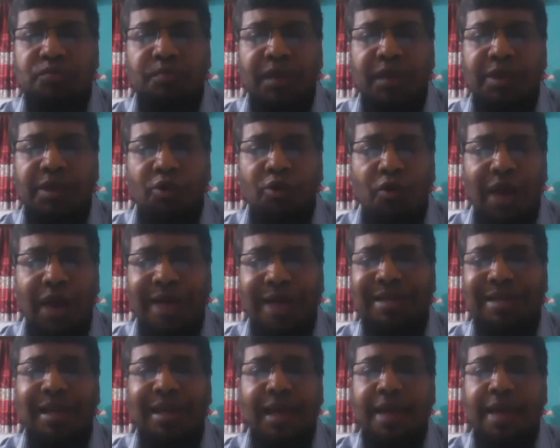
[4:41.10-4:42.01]

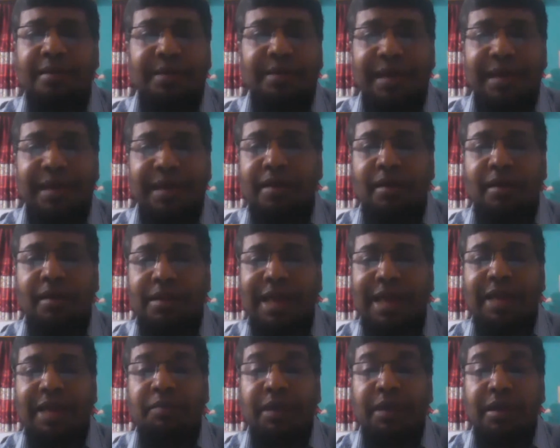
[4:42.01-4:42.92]
Ariel and
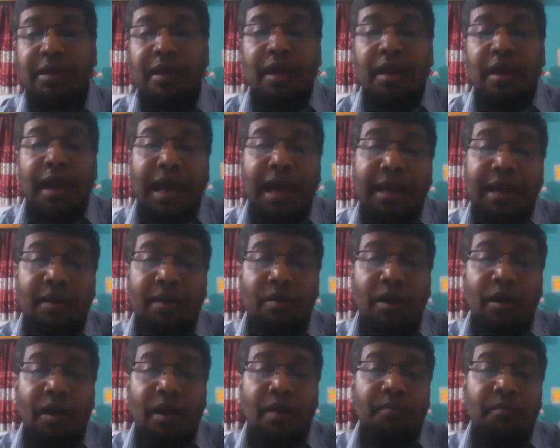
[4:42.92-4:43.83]
Caliban. And
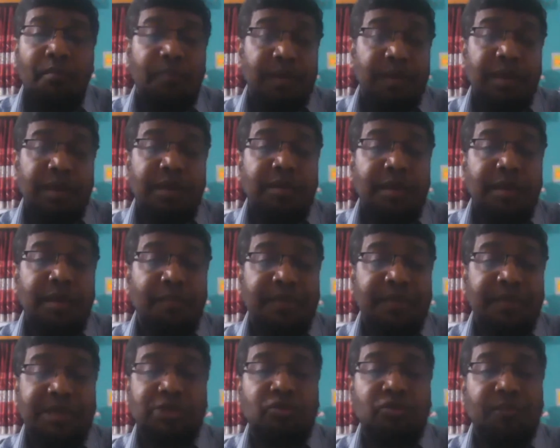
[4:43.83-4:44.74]
in the
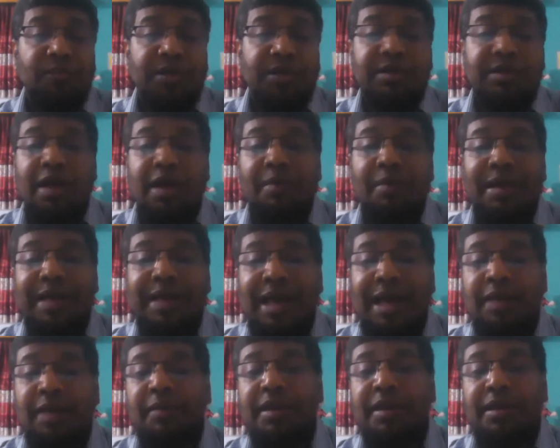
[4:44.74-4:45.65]
midst of the drama,
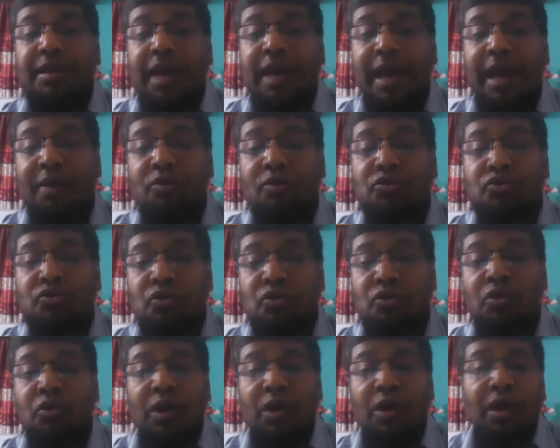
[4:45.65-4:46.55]
Caliban had
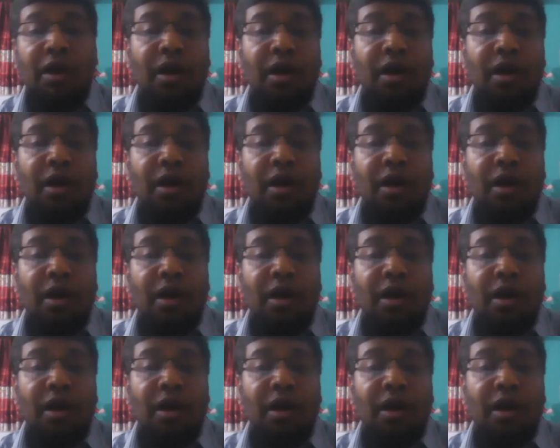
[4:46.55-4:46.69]
also